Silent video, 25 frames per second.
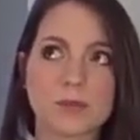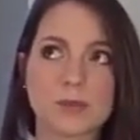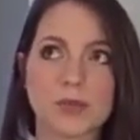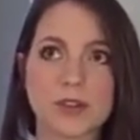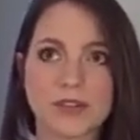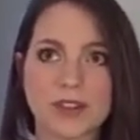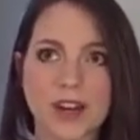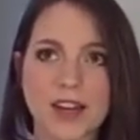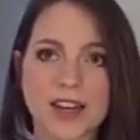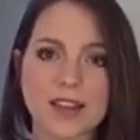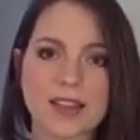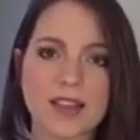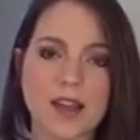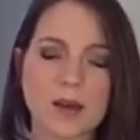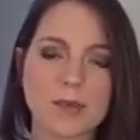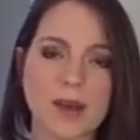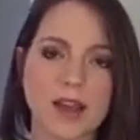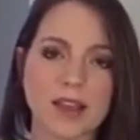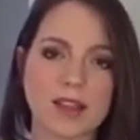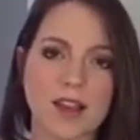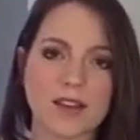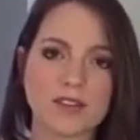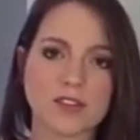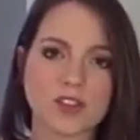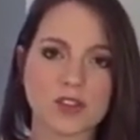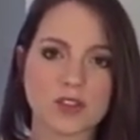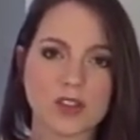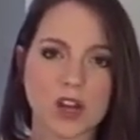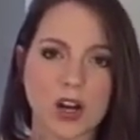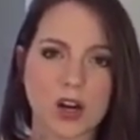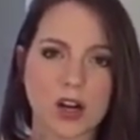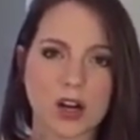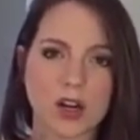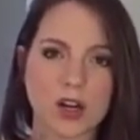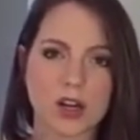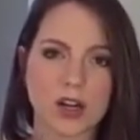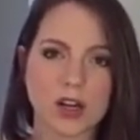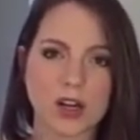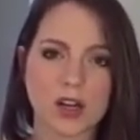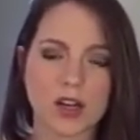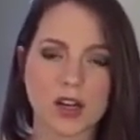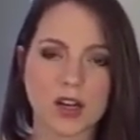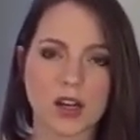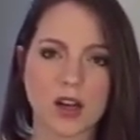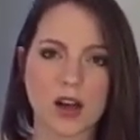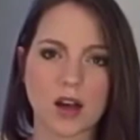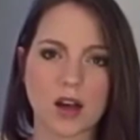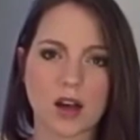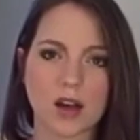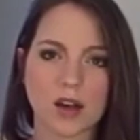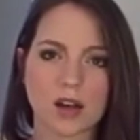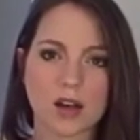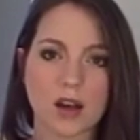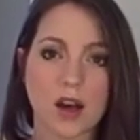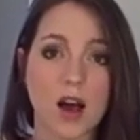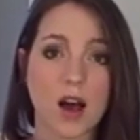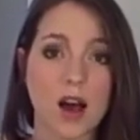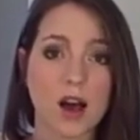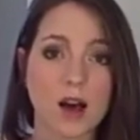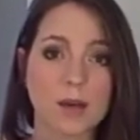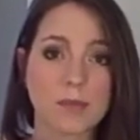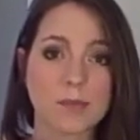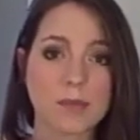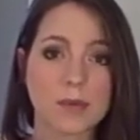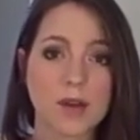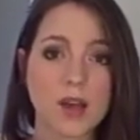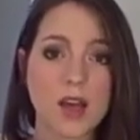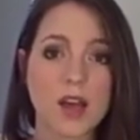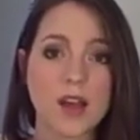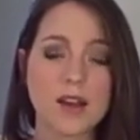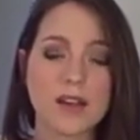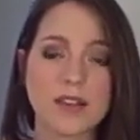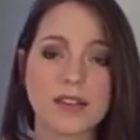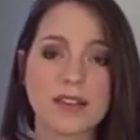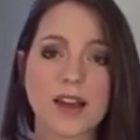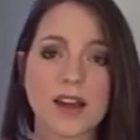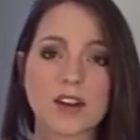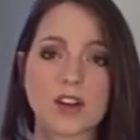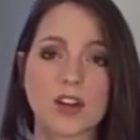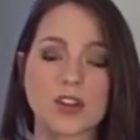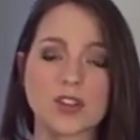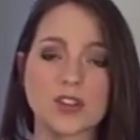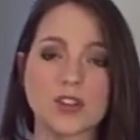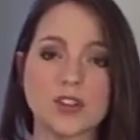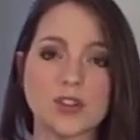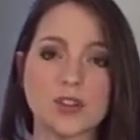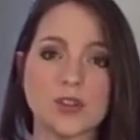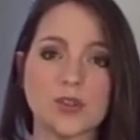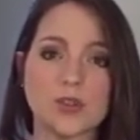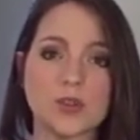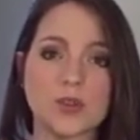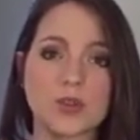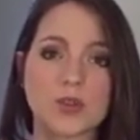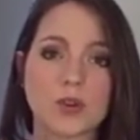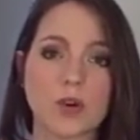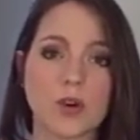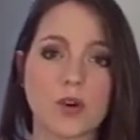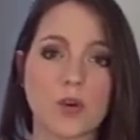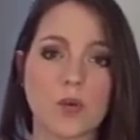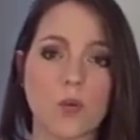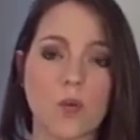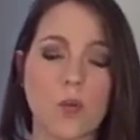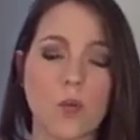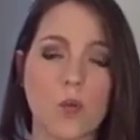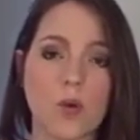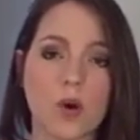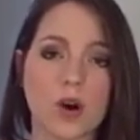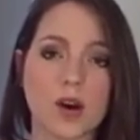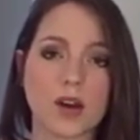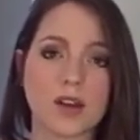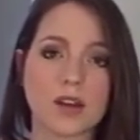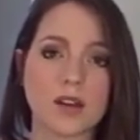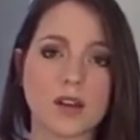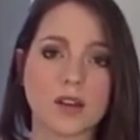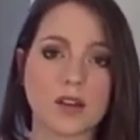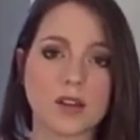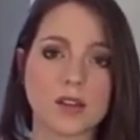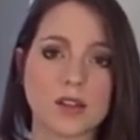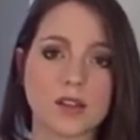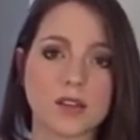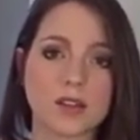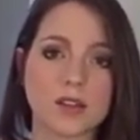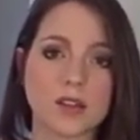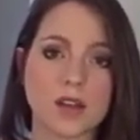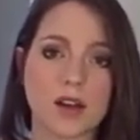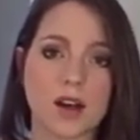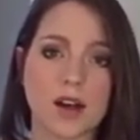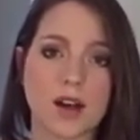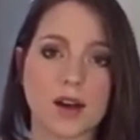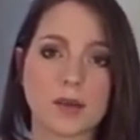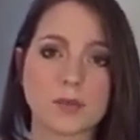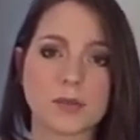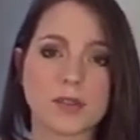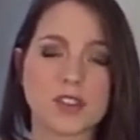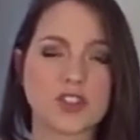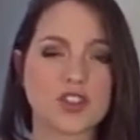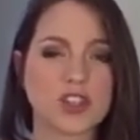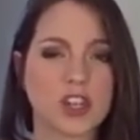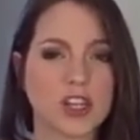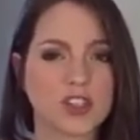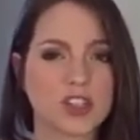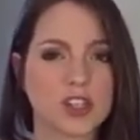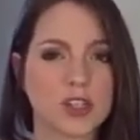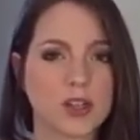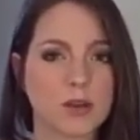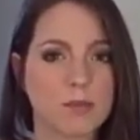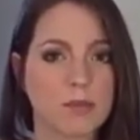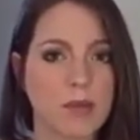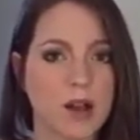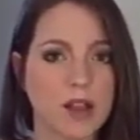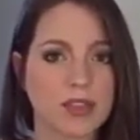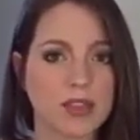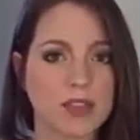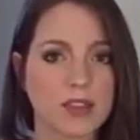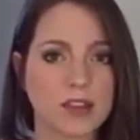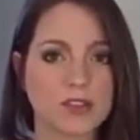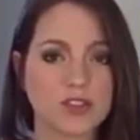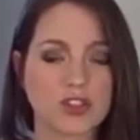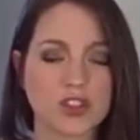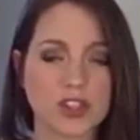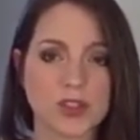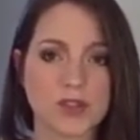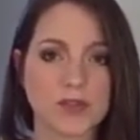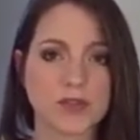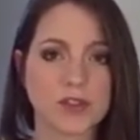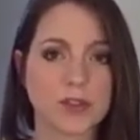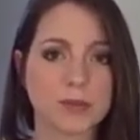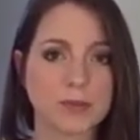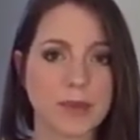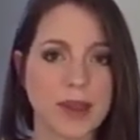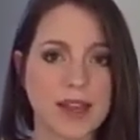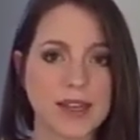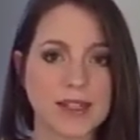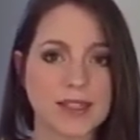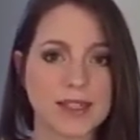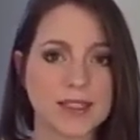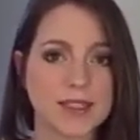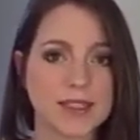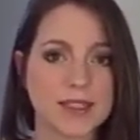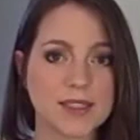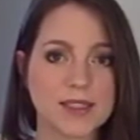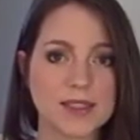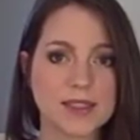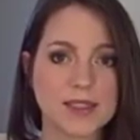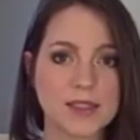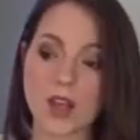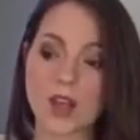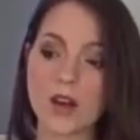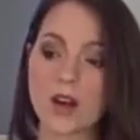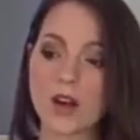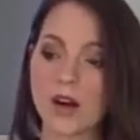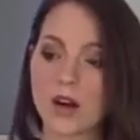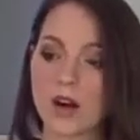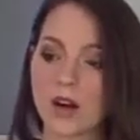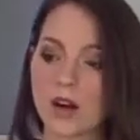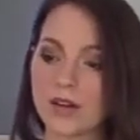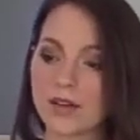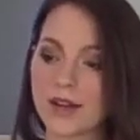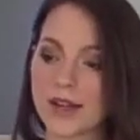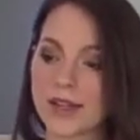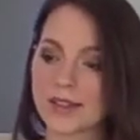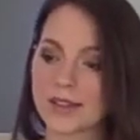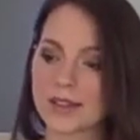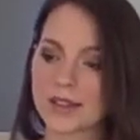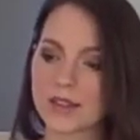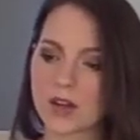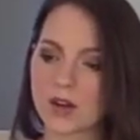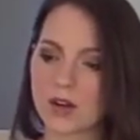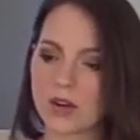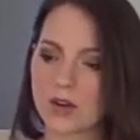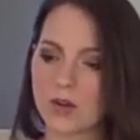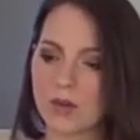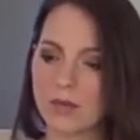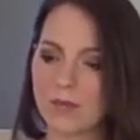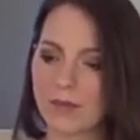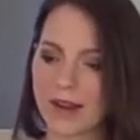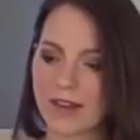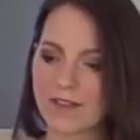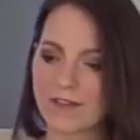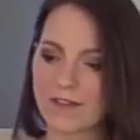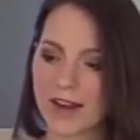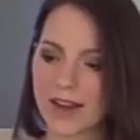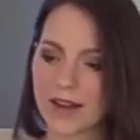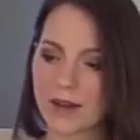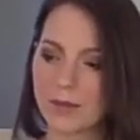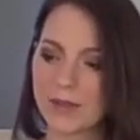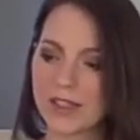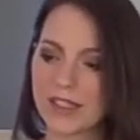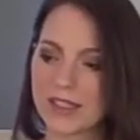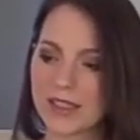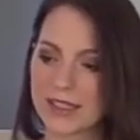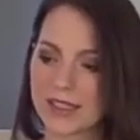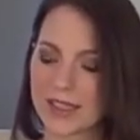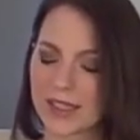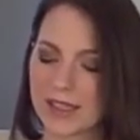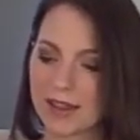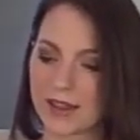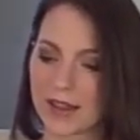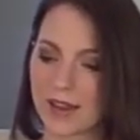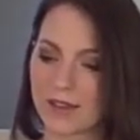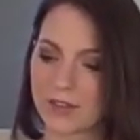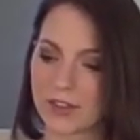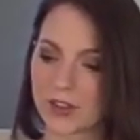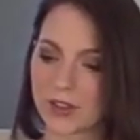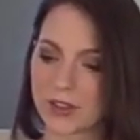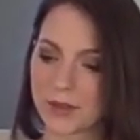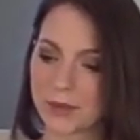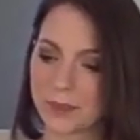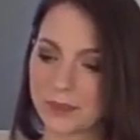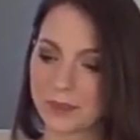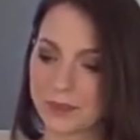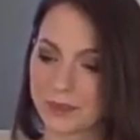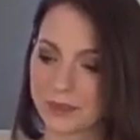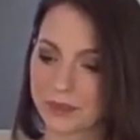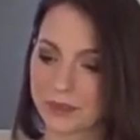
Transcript: provided that my levels are up, then I'll do one injection a month just for maintenance. Alright, so my vitamin D level.